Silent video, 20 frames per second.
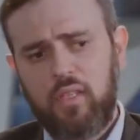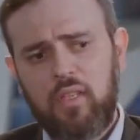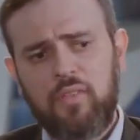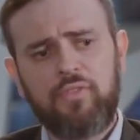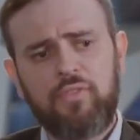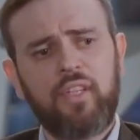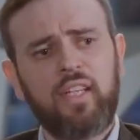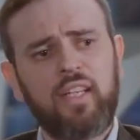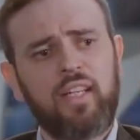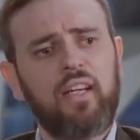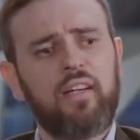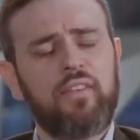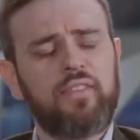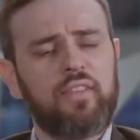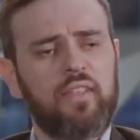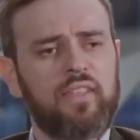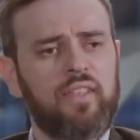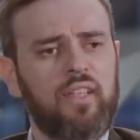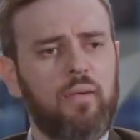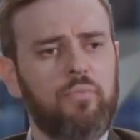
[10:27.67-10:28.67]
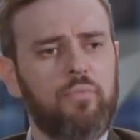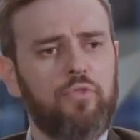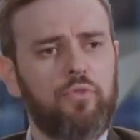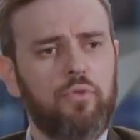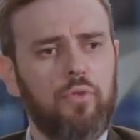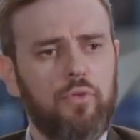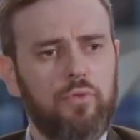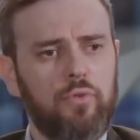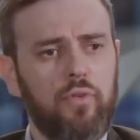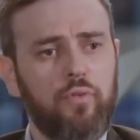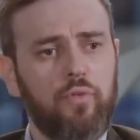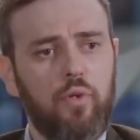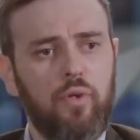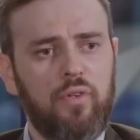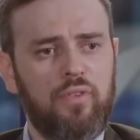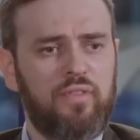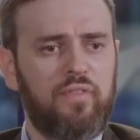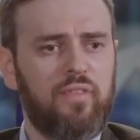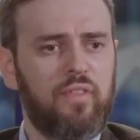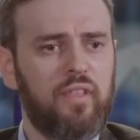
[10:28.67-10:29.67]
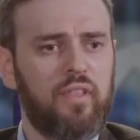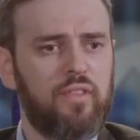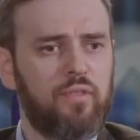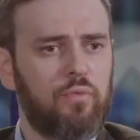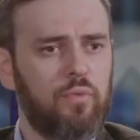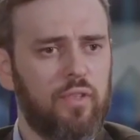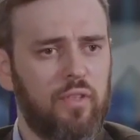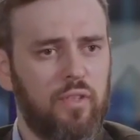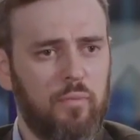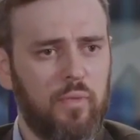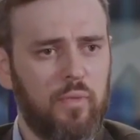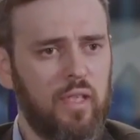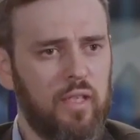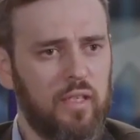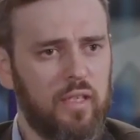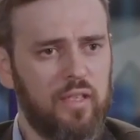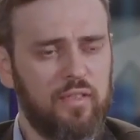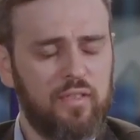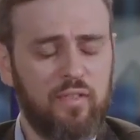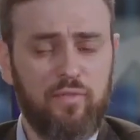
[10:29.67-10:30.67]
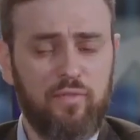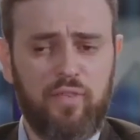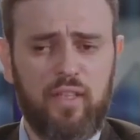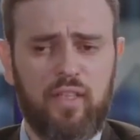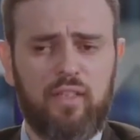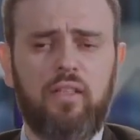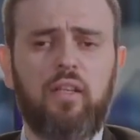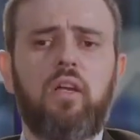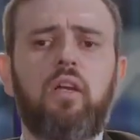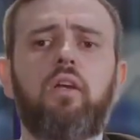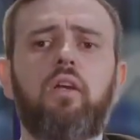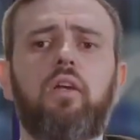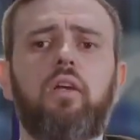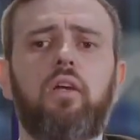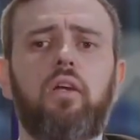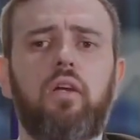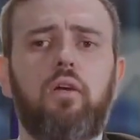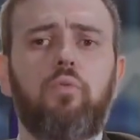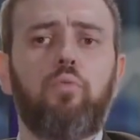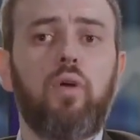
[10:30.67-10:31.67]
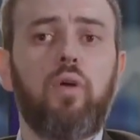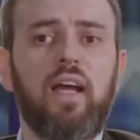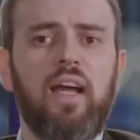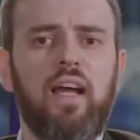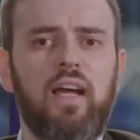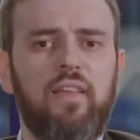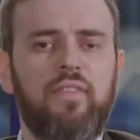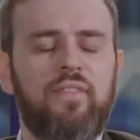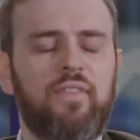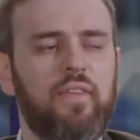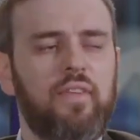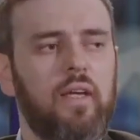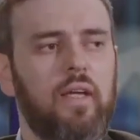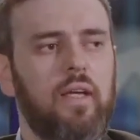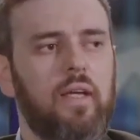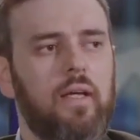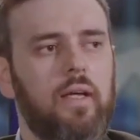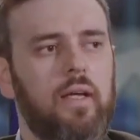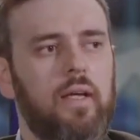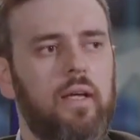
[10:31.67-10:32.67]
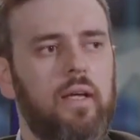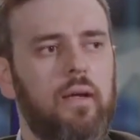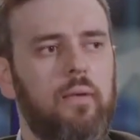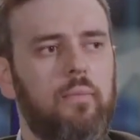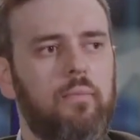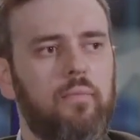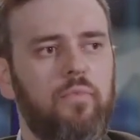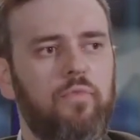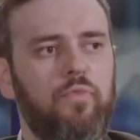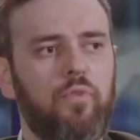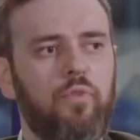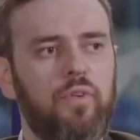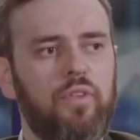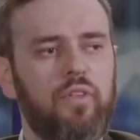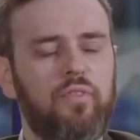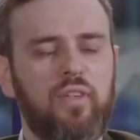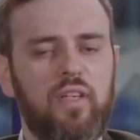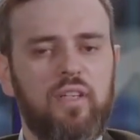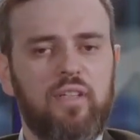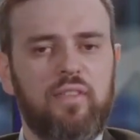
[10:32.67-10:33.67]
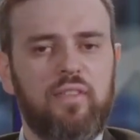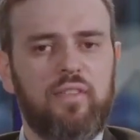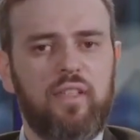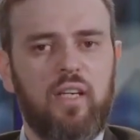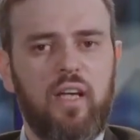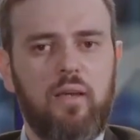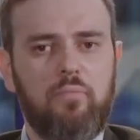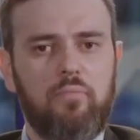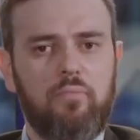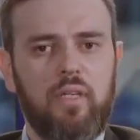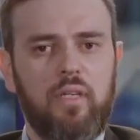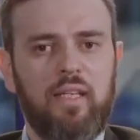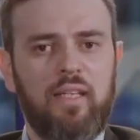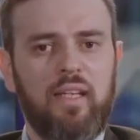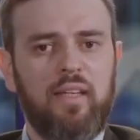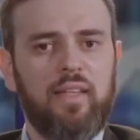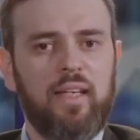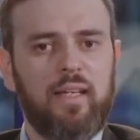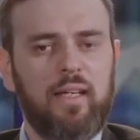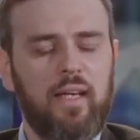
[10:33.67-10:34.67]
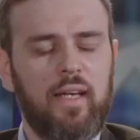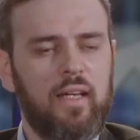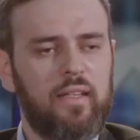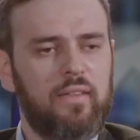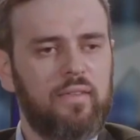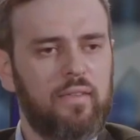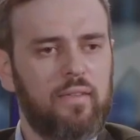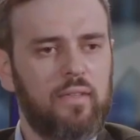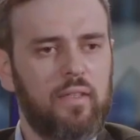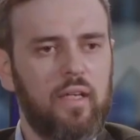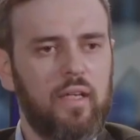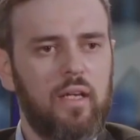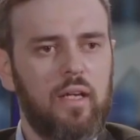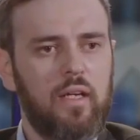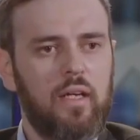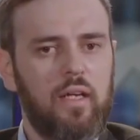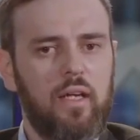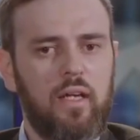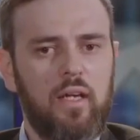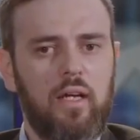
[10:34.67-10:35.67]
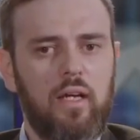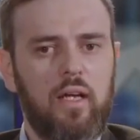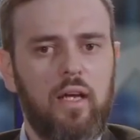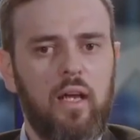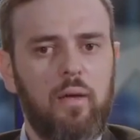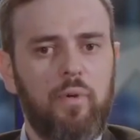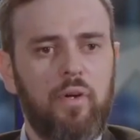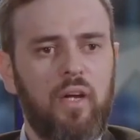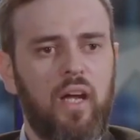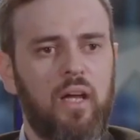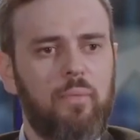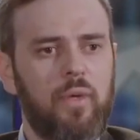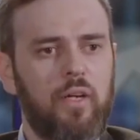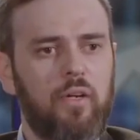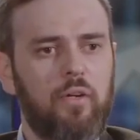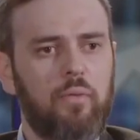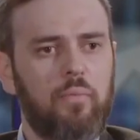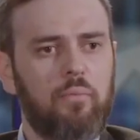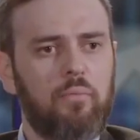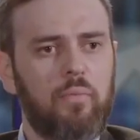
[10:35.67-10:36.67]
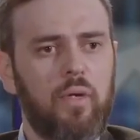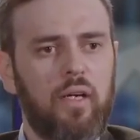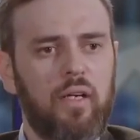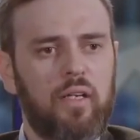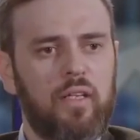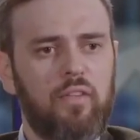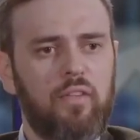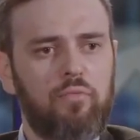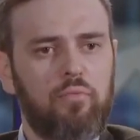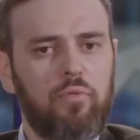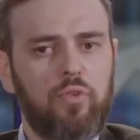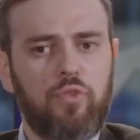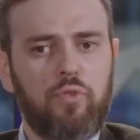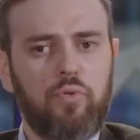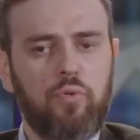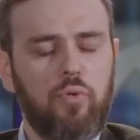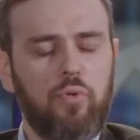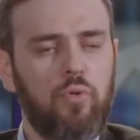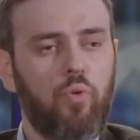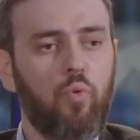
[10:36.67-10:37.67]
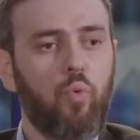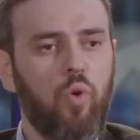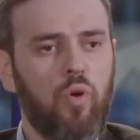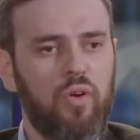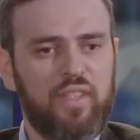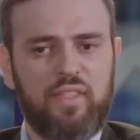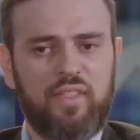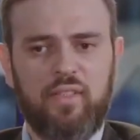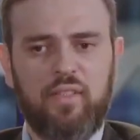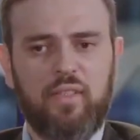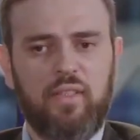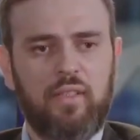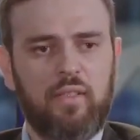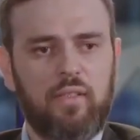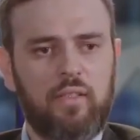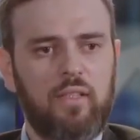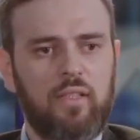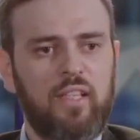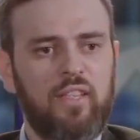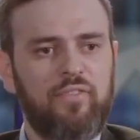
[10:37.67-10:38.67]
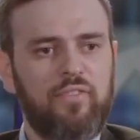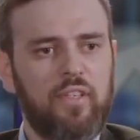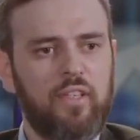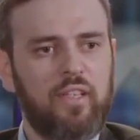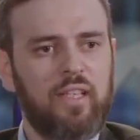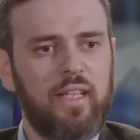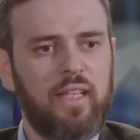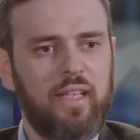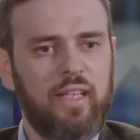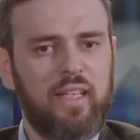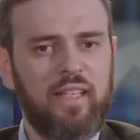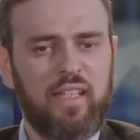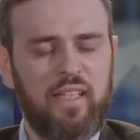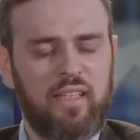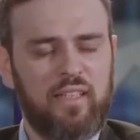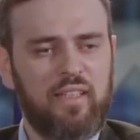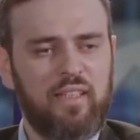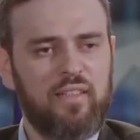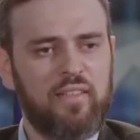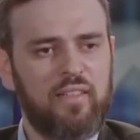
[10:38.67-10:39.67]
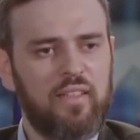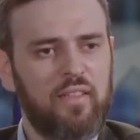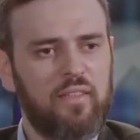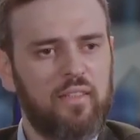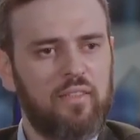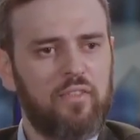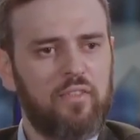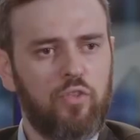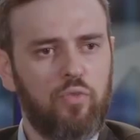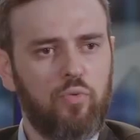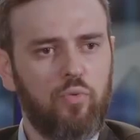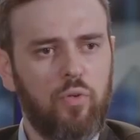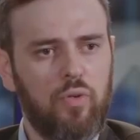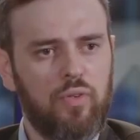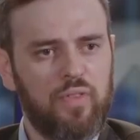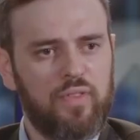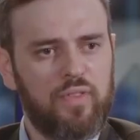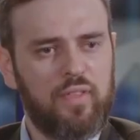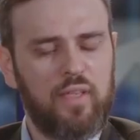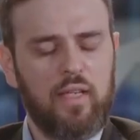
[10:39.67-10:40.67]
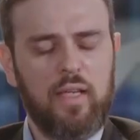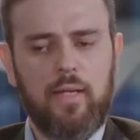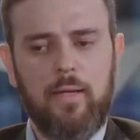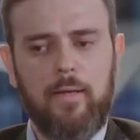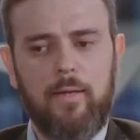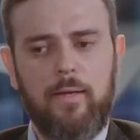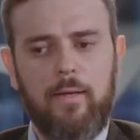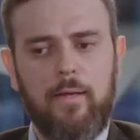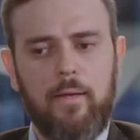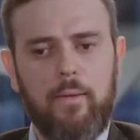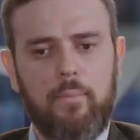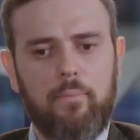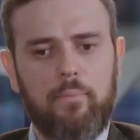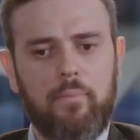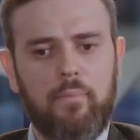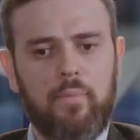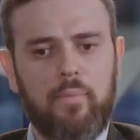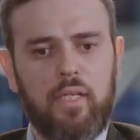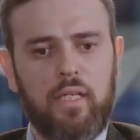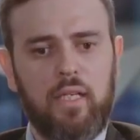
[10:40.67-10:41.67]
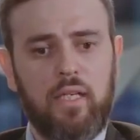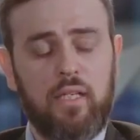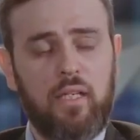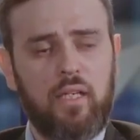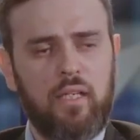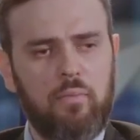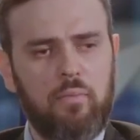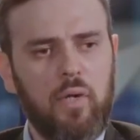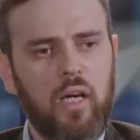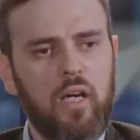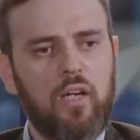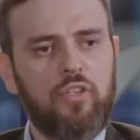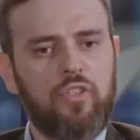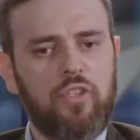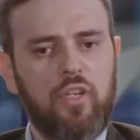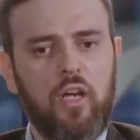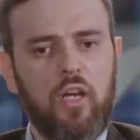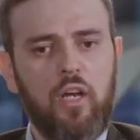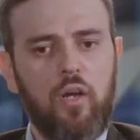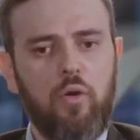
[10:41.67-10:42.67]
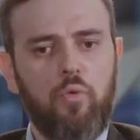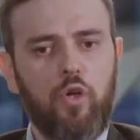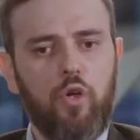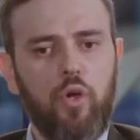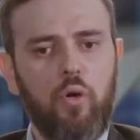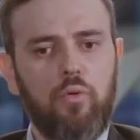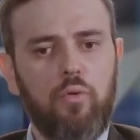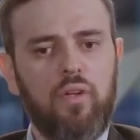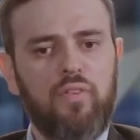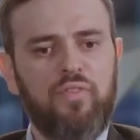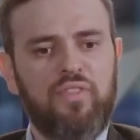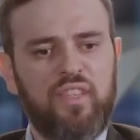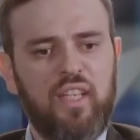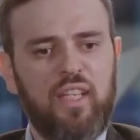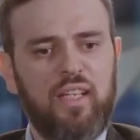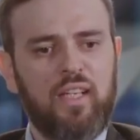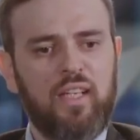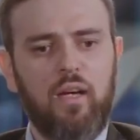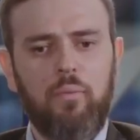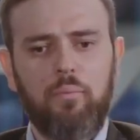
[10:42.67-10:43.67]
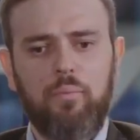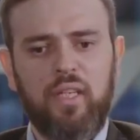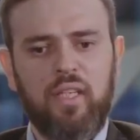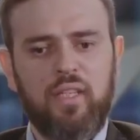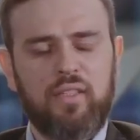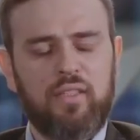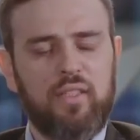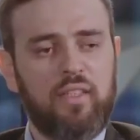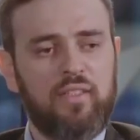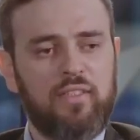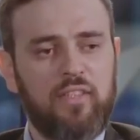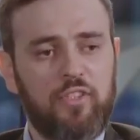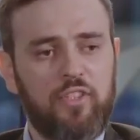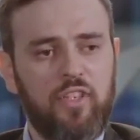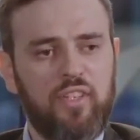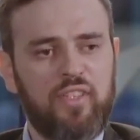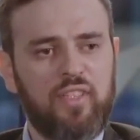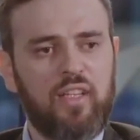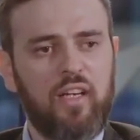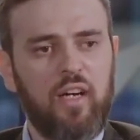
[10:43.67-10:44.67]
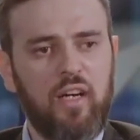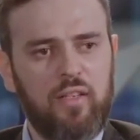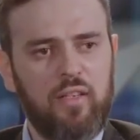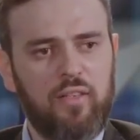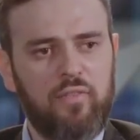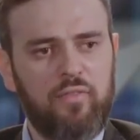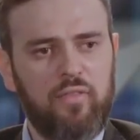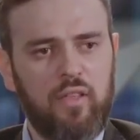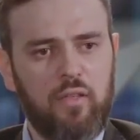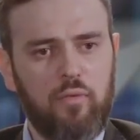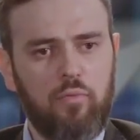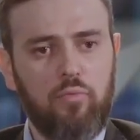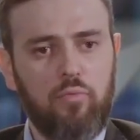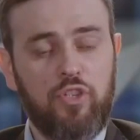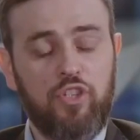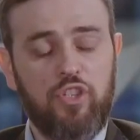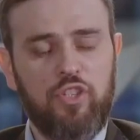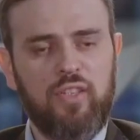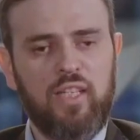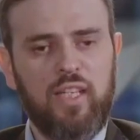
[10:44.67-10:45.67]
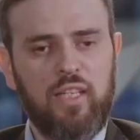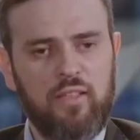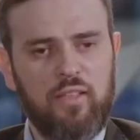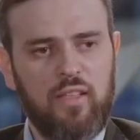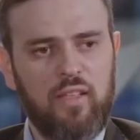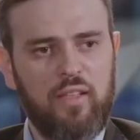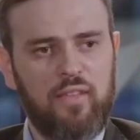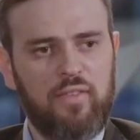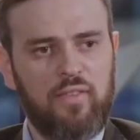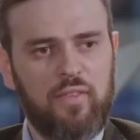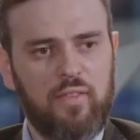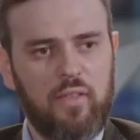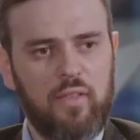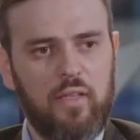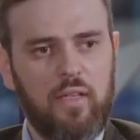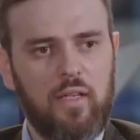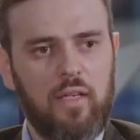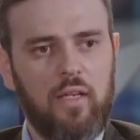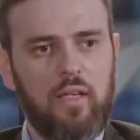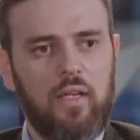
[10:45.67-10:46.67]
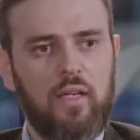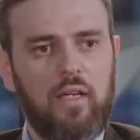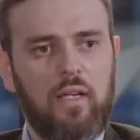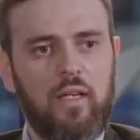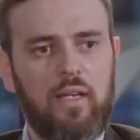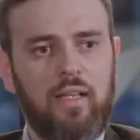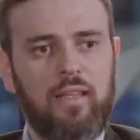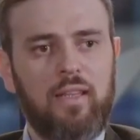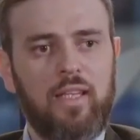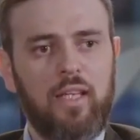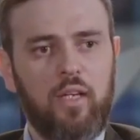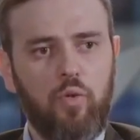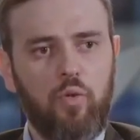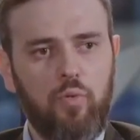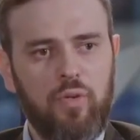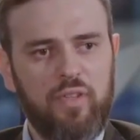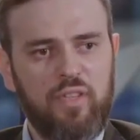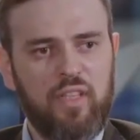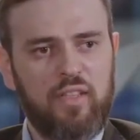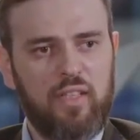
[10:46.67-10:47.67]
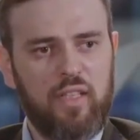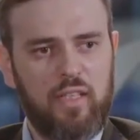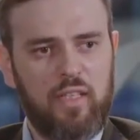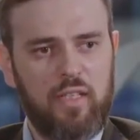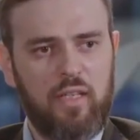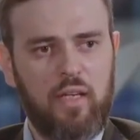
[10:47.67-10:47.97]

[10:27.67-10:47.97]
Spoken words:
triggered some sort of confidence within the markets. In fact, we had, for the first time in a decade, a primary market which was literally inexistent. This was in March. We all have seen companies such as Carnival, which needed liquidity,